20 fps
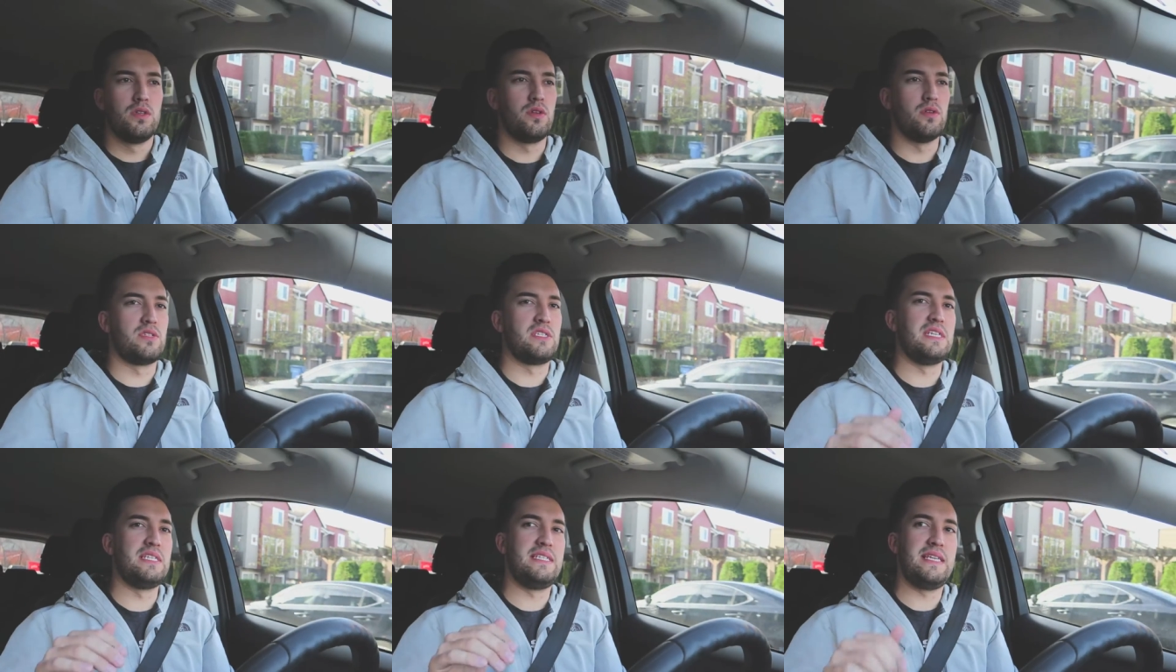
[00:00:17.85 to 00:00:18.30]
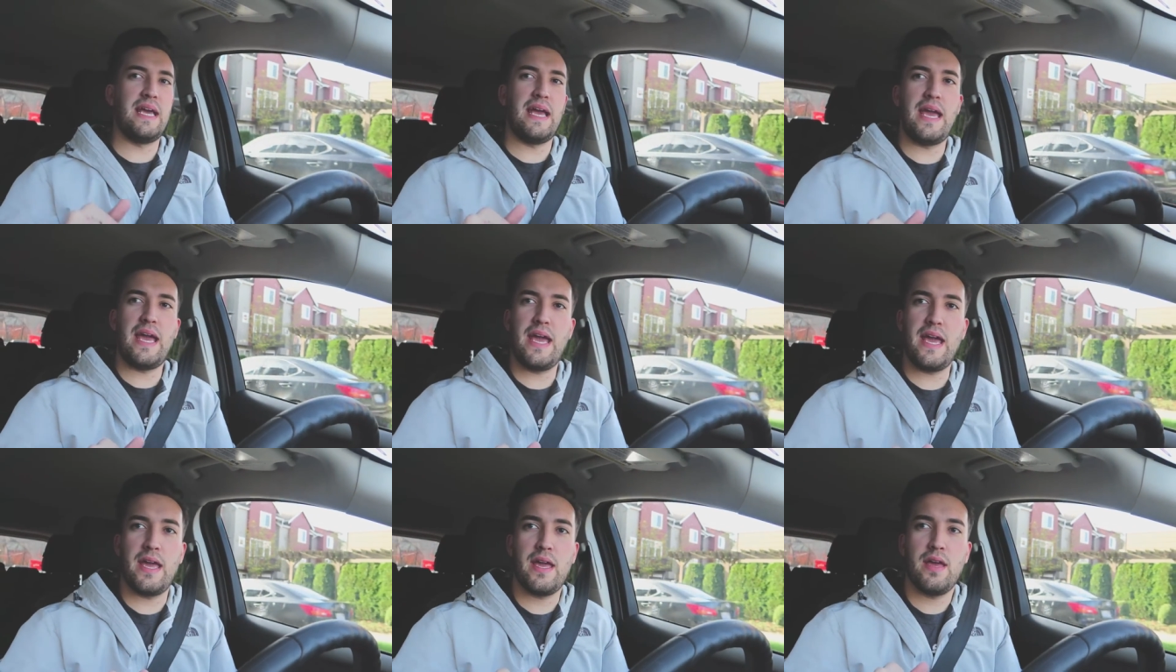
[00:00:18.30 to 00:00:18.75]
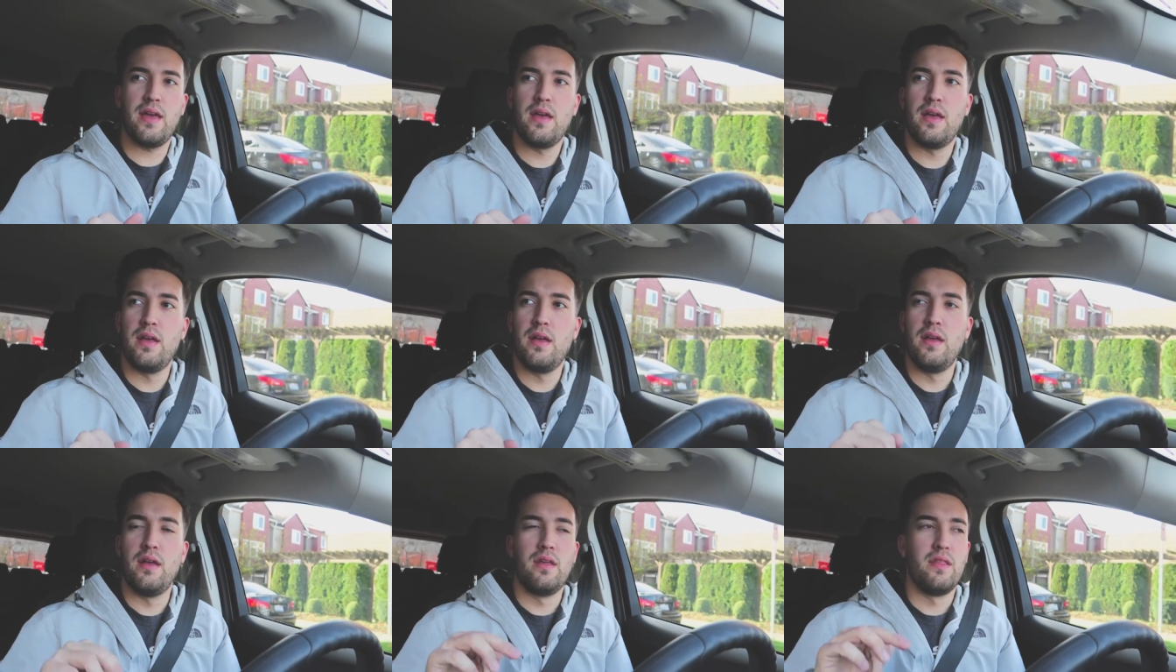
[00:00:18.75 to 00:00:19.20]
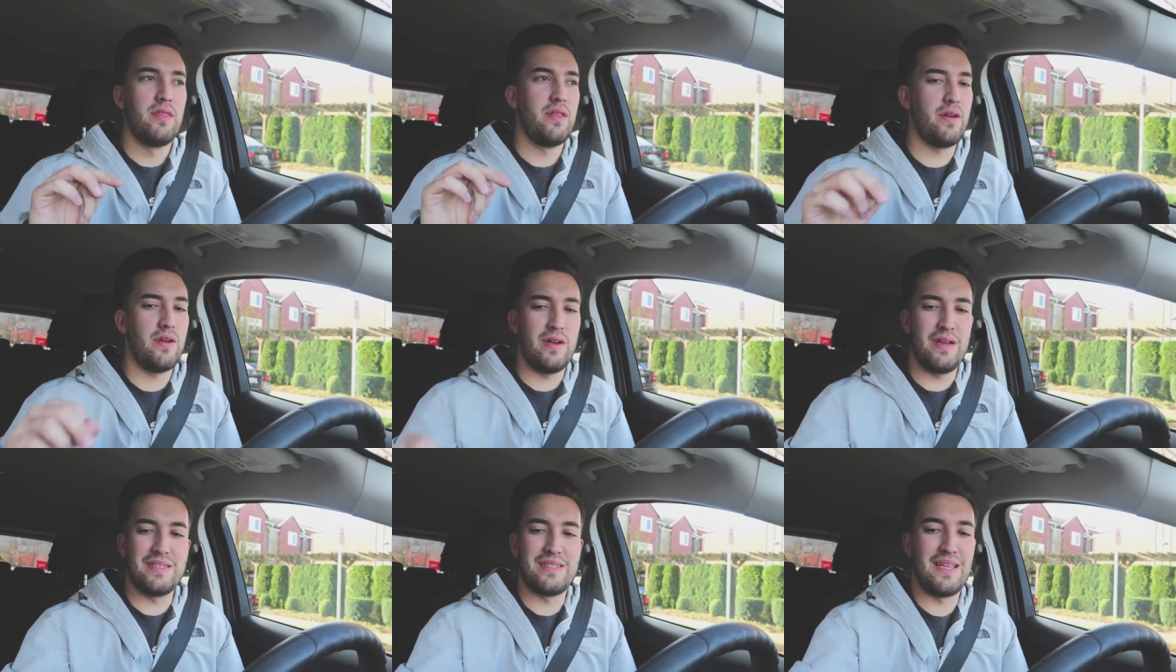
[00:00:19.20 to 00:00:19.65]
So today,
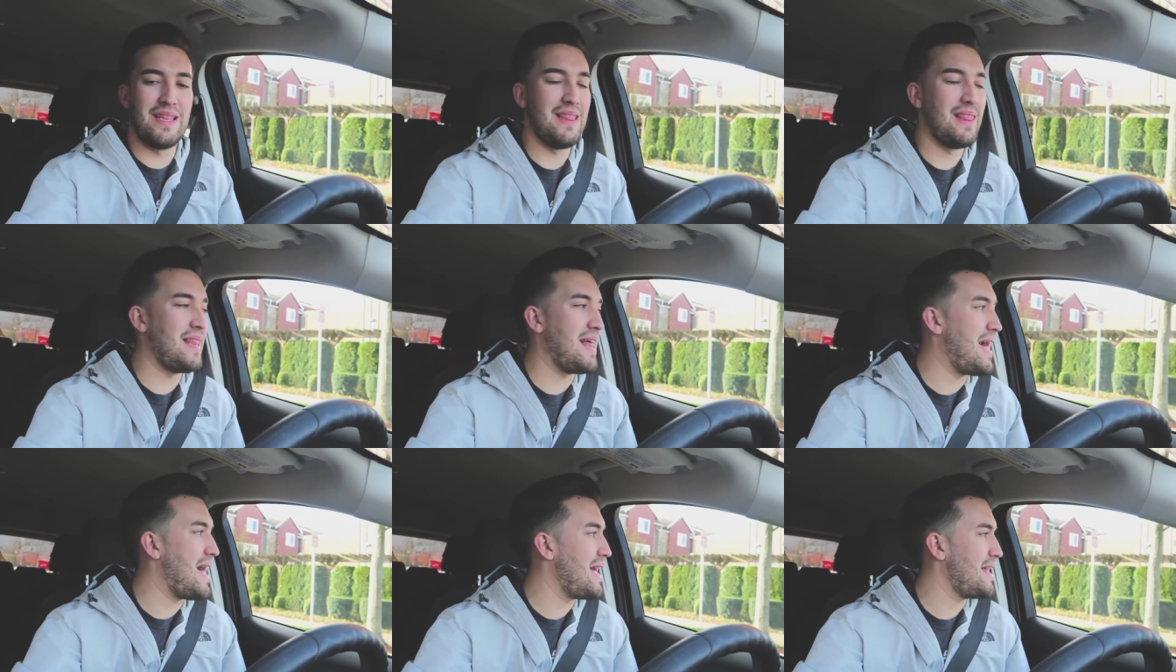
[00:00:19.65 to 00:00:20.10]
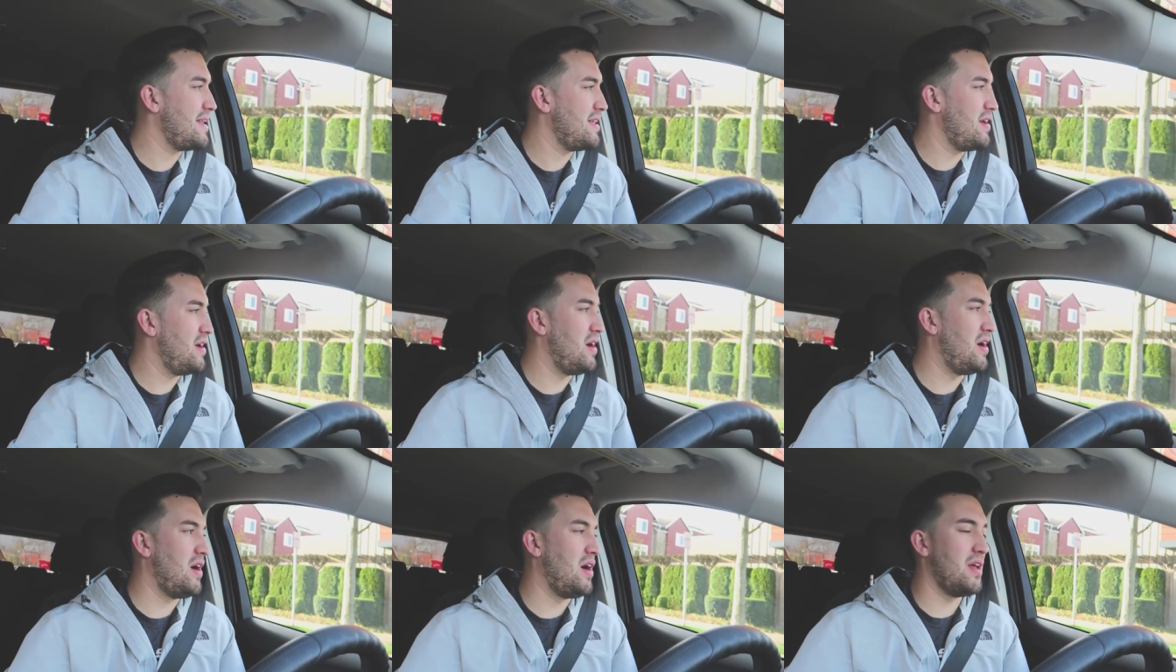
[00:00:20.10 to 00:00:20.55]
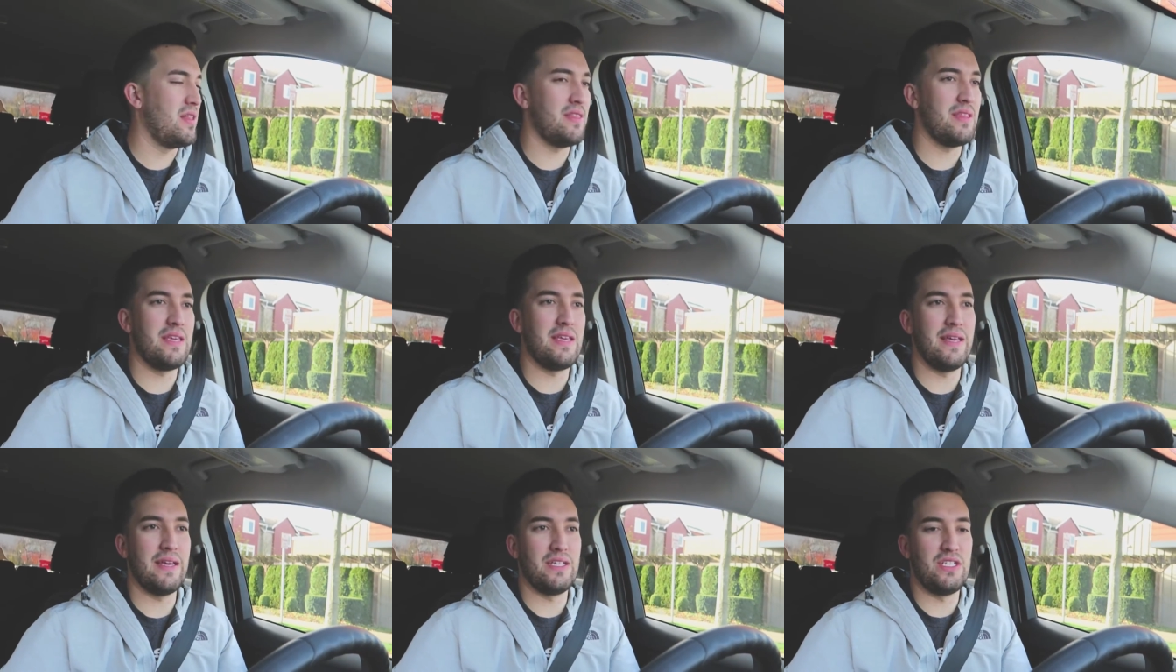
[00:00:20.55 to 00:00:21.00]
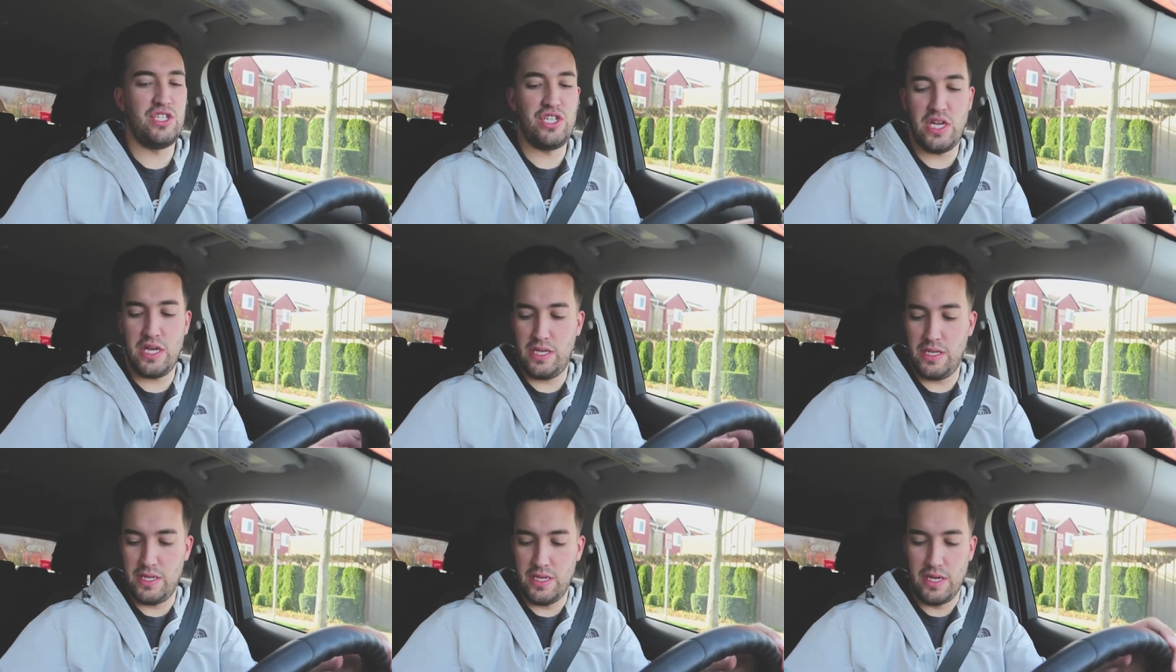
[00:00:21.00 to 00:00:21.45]
there is a lot on the
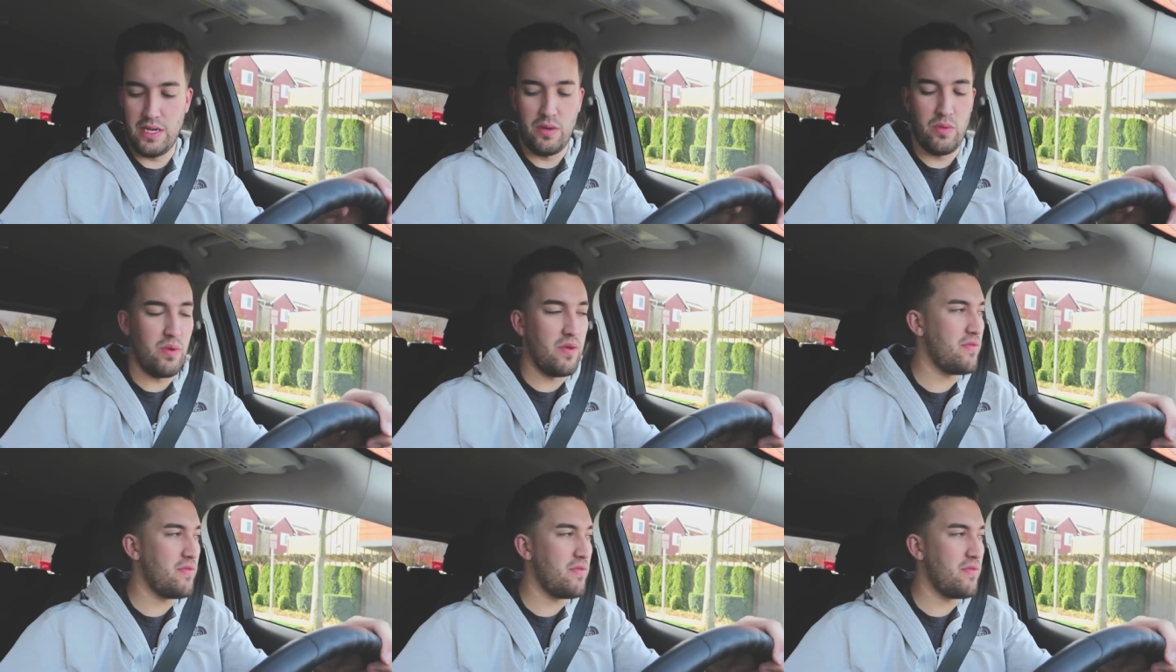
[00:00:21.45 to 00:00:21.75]
agenda.